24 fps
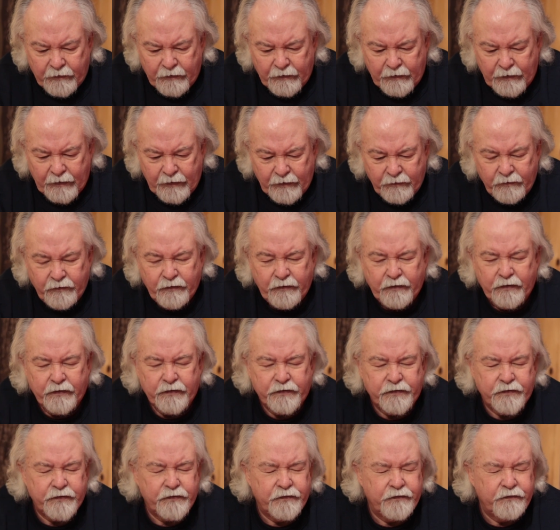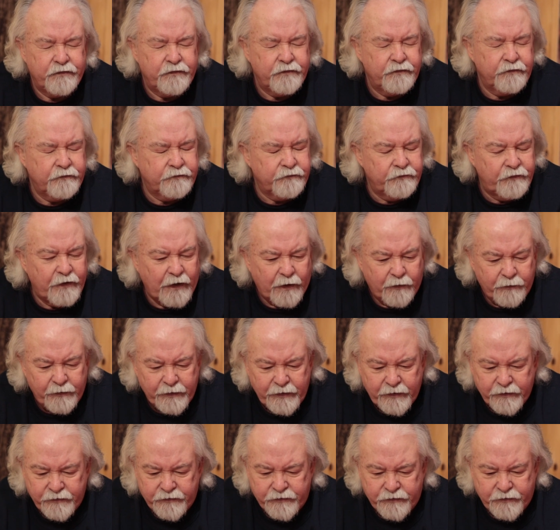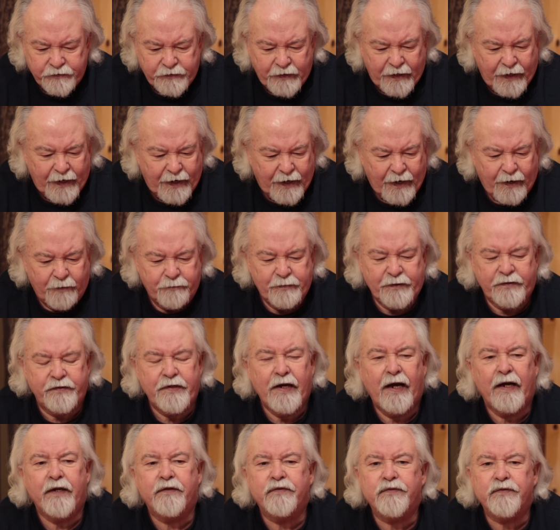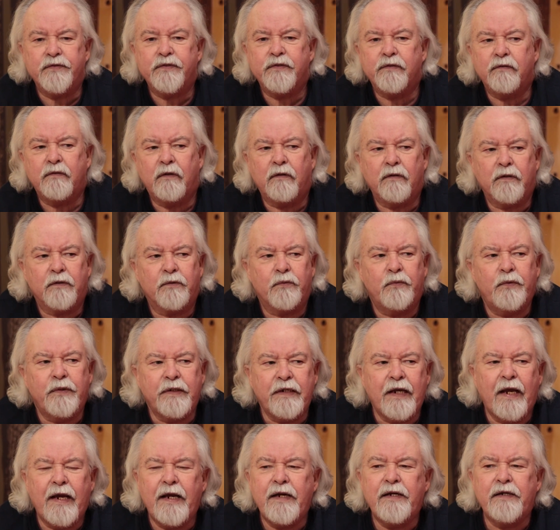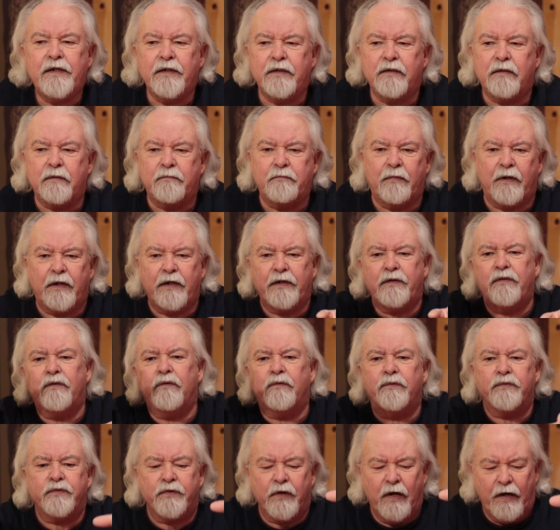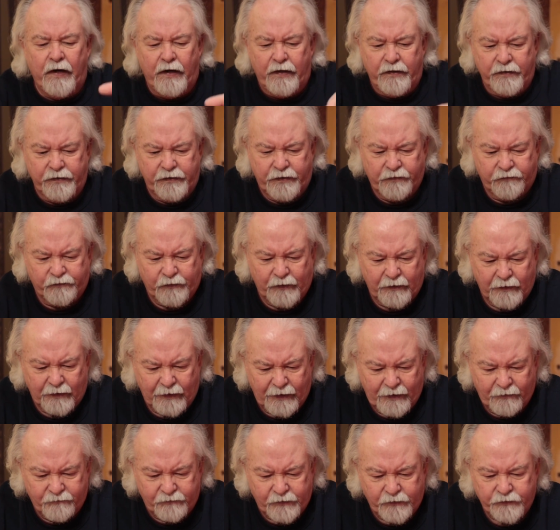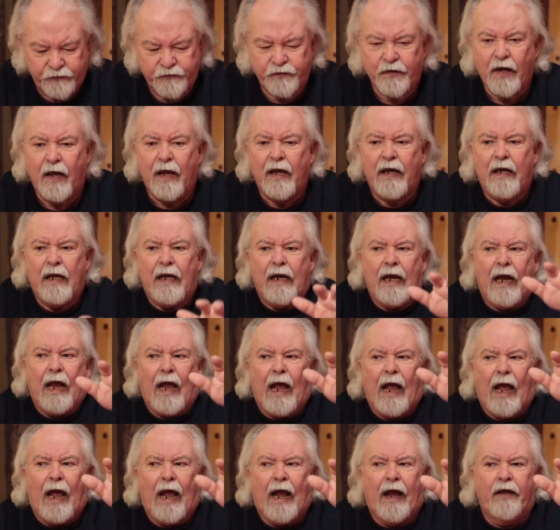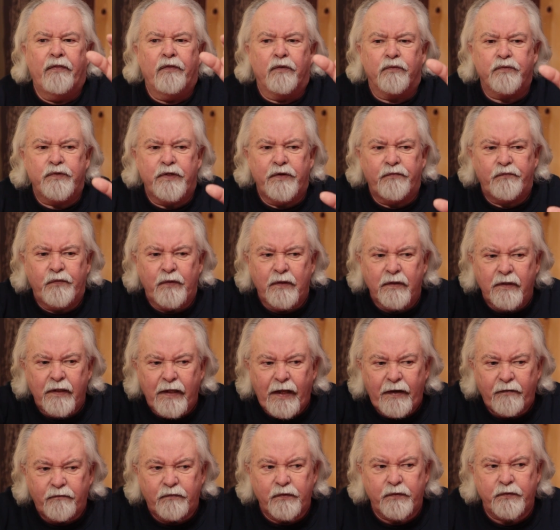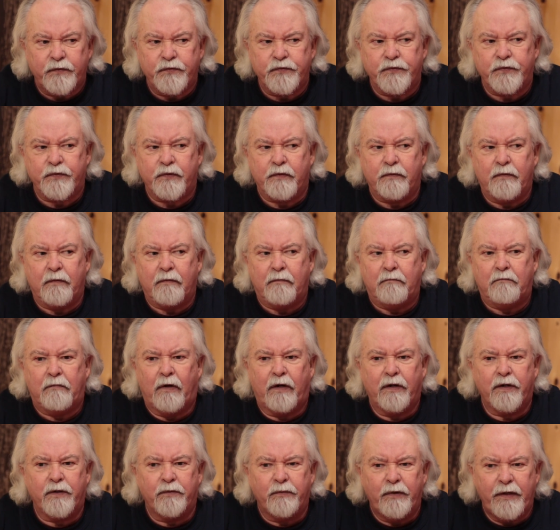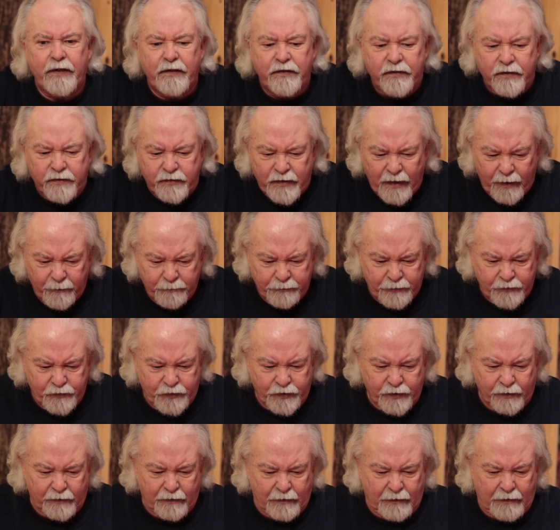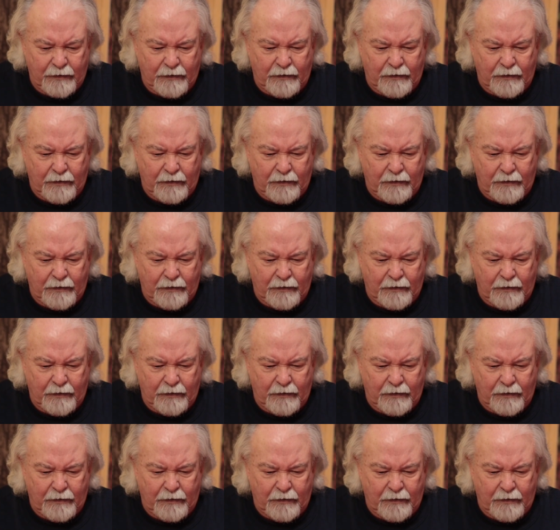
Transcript: In this, various habitats are created by those different levels. And those different levels moderate the temperature.